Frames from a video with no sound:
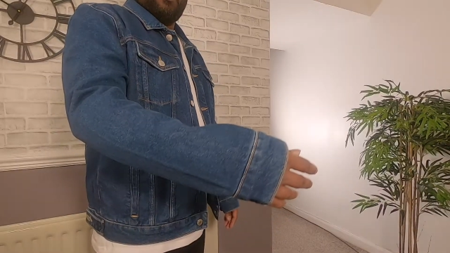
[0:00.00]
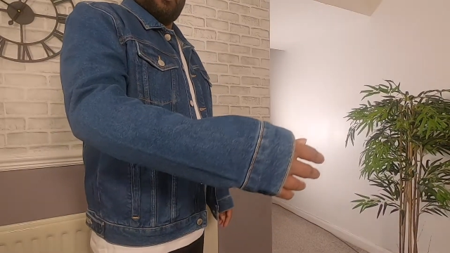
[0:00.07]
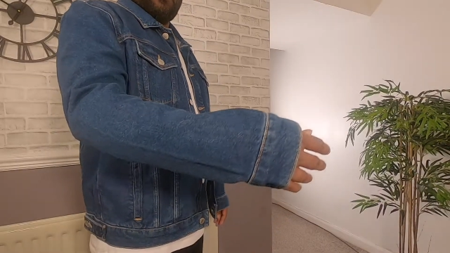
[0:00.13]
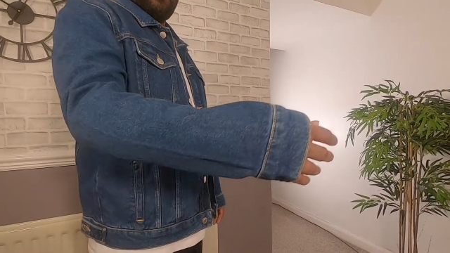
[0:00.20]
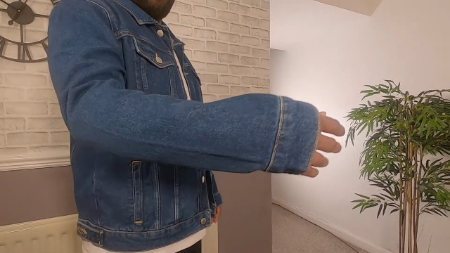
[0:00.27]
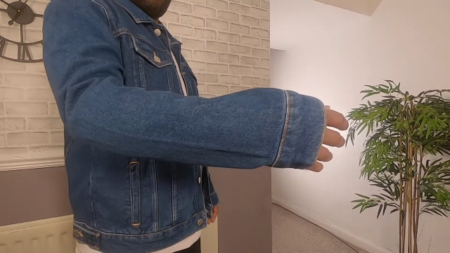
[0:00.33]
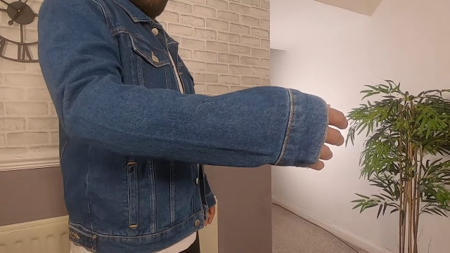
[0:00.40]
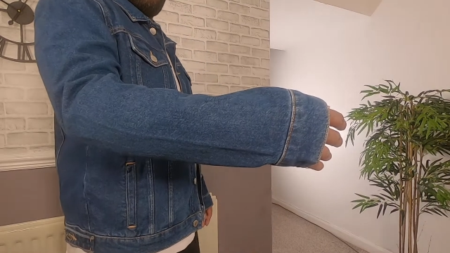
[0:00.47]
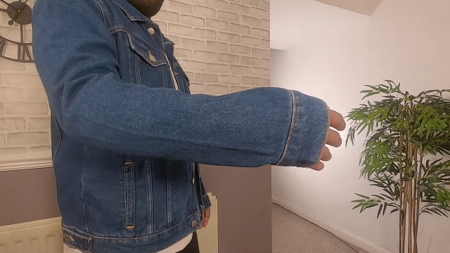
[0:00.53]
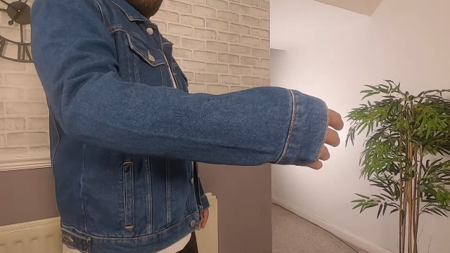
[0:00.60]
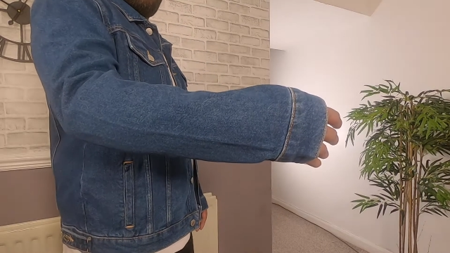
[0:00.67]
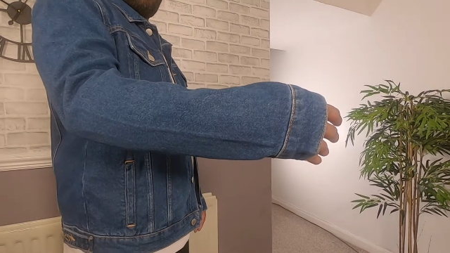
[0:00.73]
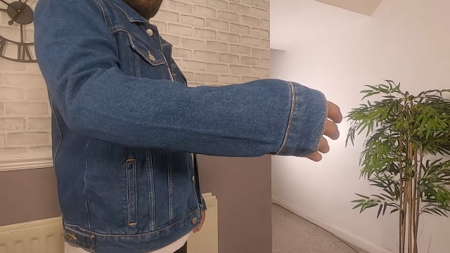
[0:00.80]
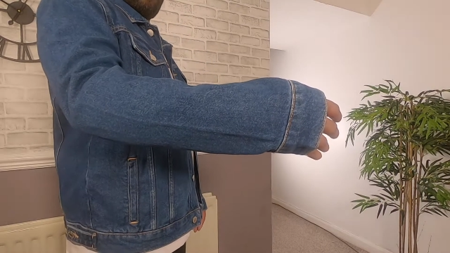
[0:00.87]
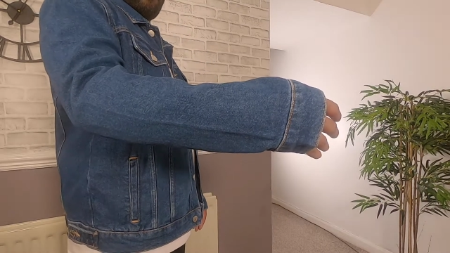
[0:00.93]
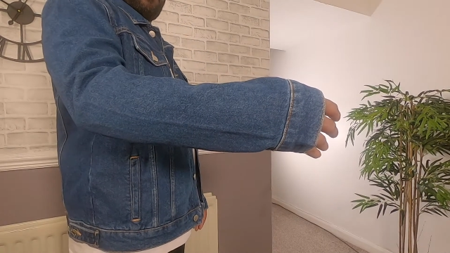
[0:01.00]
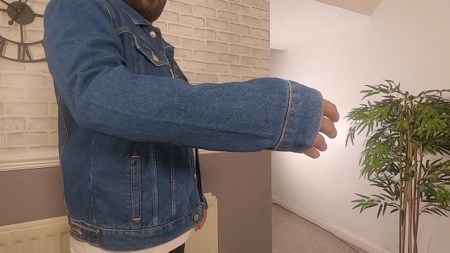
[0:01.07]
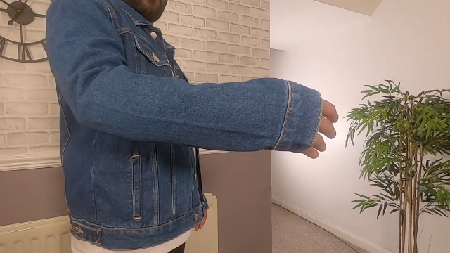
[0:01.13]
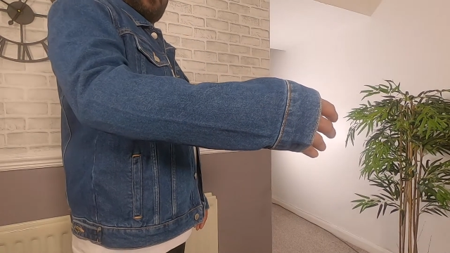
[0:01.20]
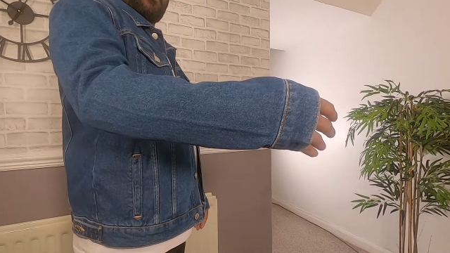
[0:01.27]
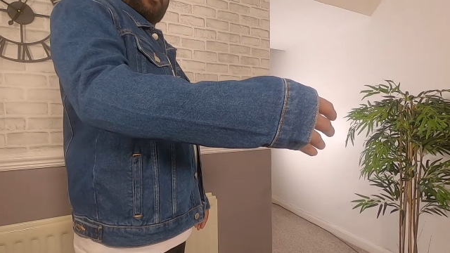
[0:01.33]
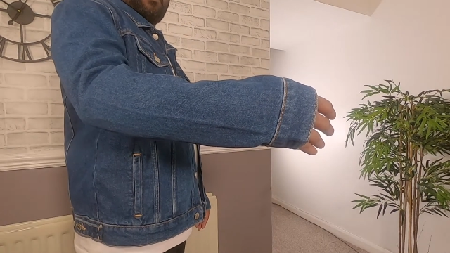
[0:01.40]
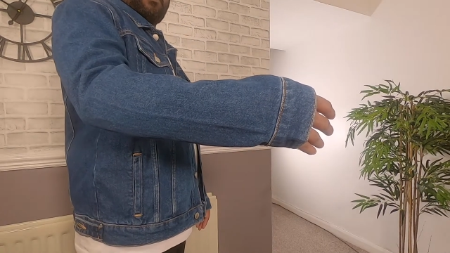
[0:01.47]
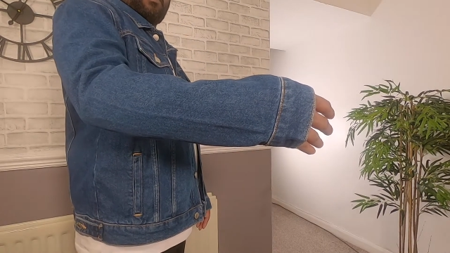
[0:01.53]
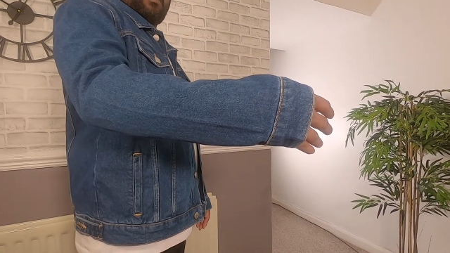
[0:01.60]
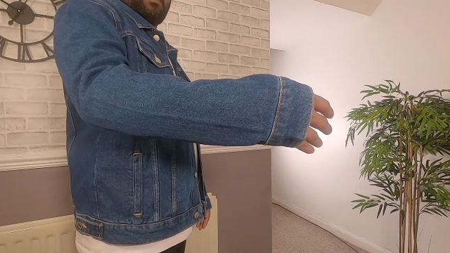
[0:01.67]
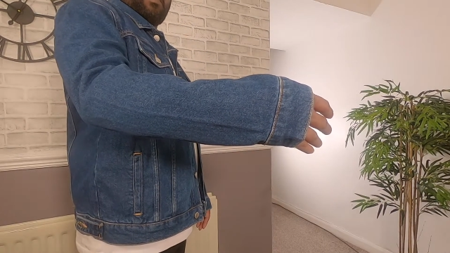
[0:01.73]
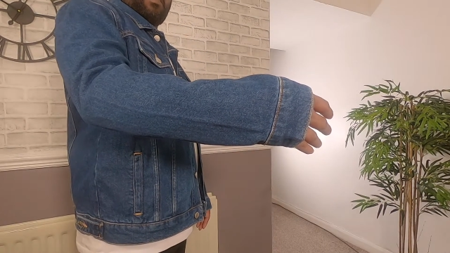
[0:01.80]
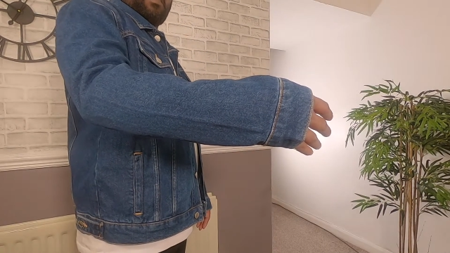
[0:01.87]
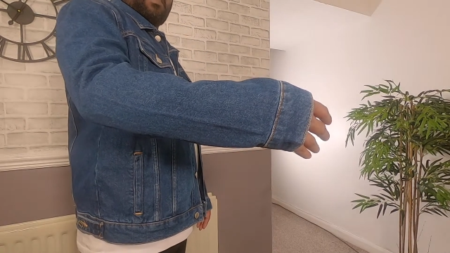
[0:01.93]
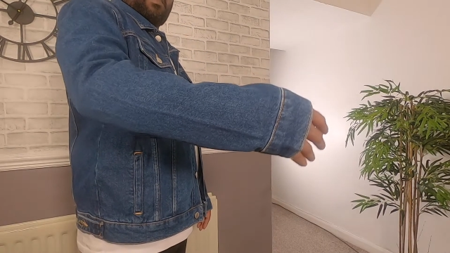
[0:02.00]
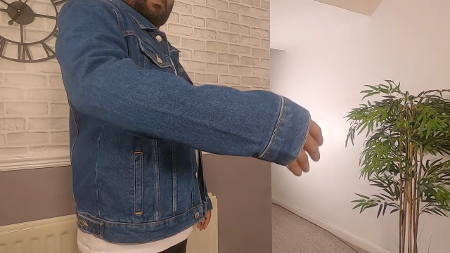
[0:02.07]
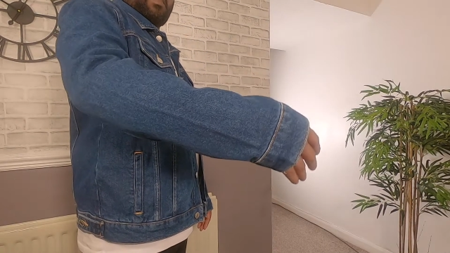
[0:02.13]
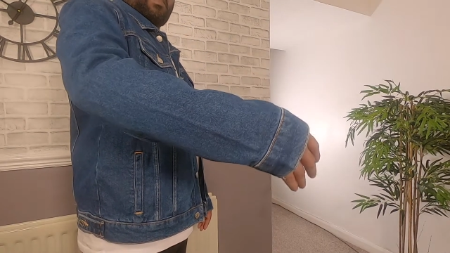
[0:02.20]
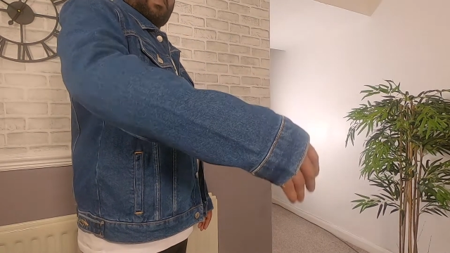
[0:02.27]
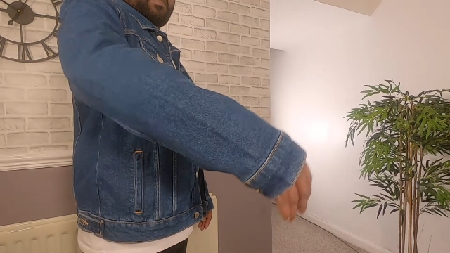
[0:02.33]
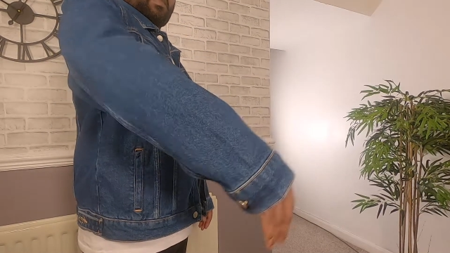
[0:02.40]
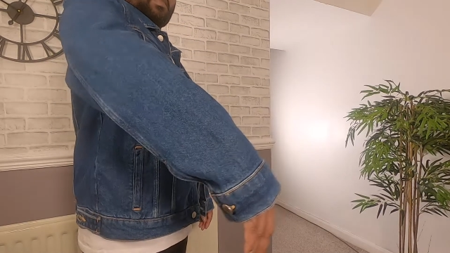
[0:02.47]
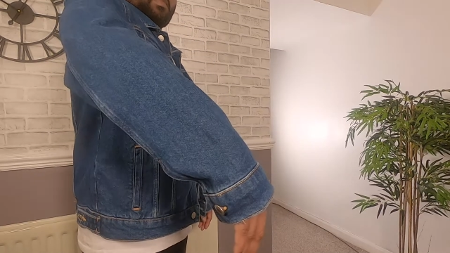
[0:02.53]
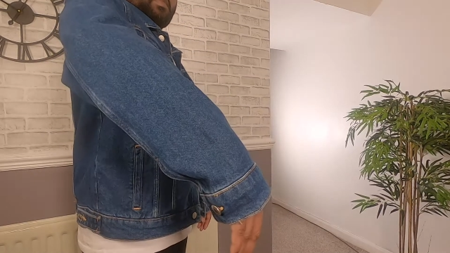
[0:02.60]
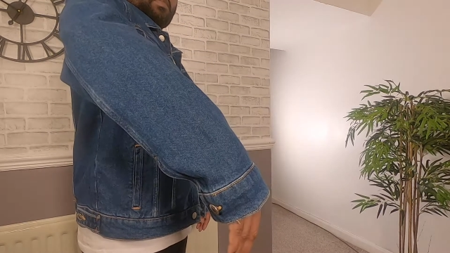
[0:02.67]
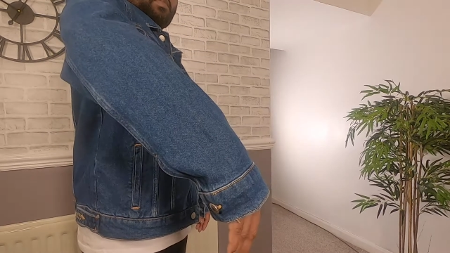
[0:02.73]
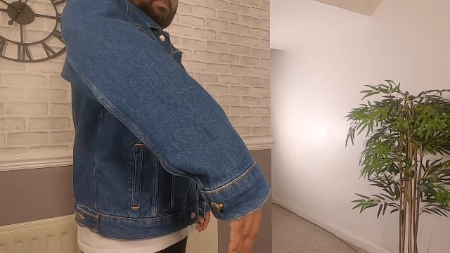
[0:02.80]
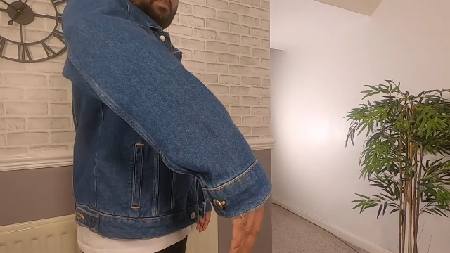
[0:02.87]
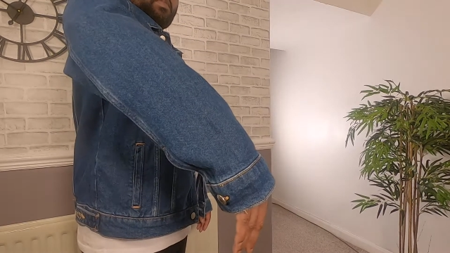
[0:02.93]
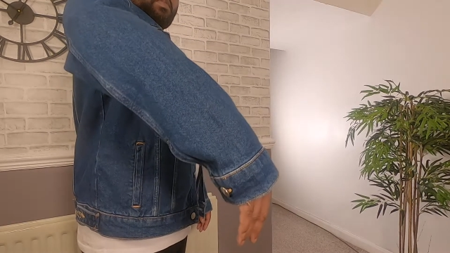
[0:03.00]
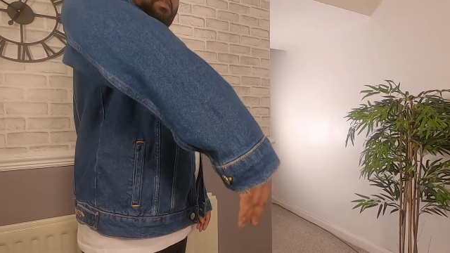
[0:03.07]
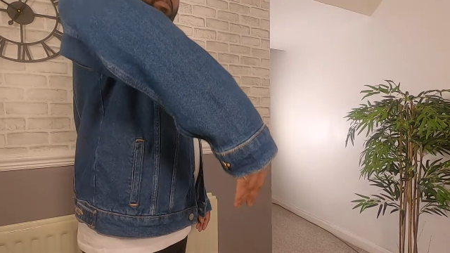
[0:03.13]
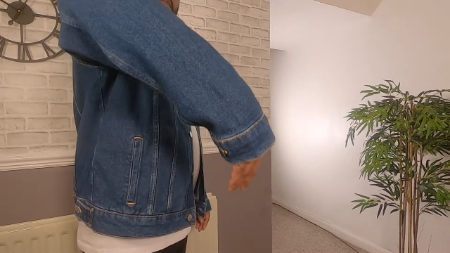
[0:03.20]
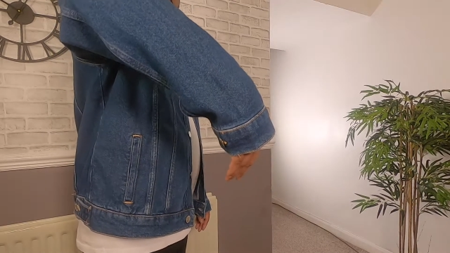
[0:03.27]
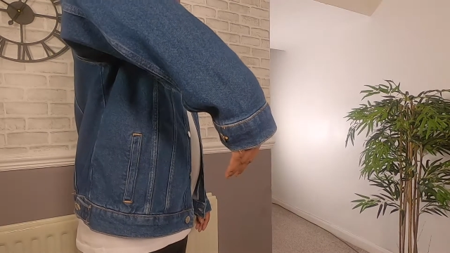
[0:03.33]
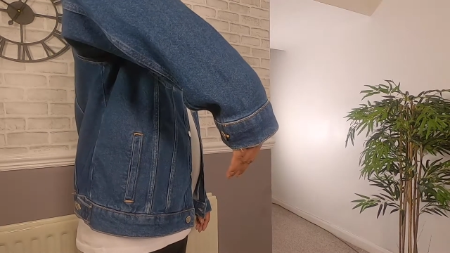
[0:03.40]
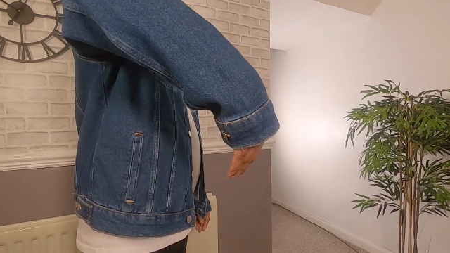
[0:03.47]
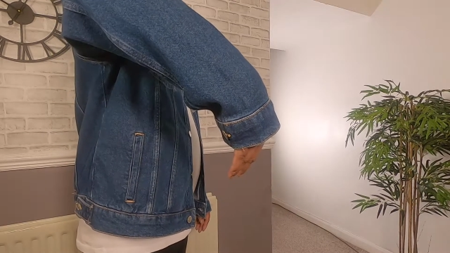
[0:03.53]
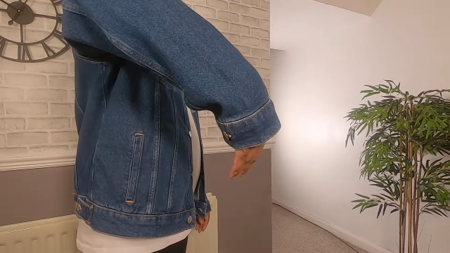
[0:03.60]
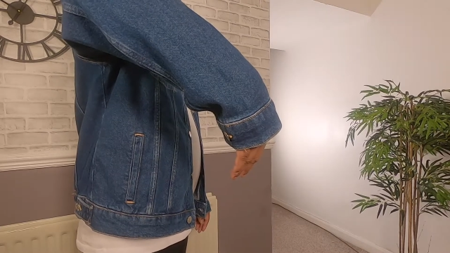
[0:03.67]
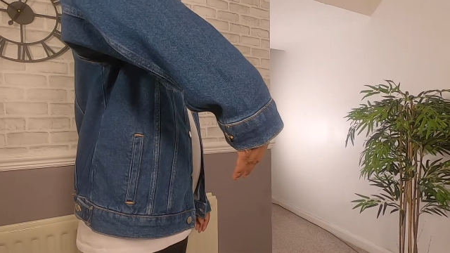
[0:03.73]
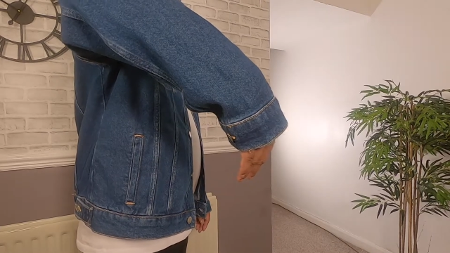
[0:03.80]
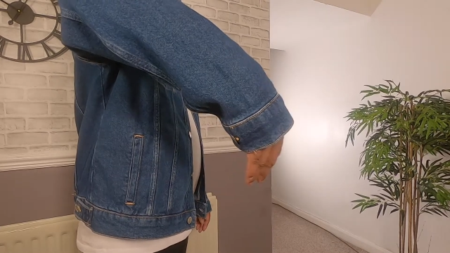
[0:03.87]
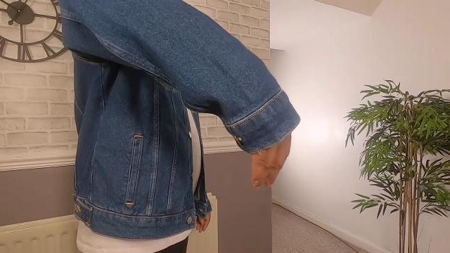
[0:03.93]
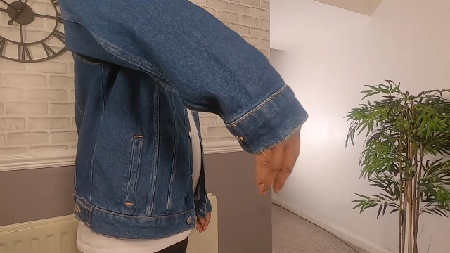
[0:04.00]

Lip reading: Nobody's mouth can be seen.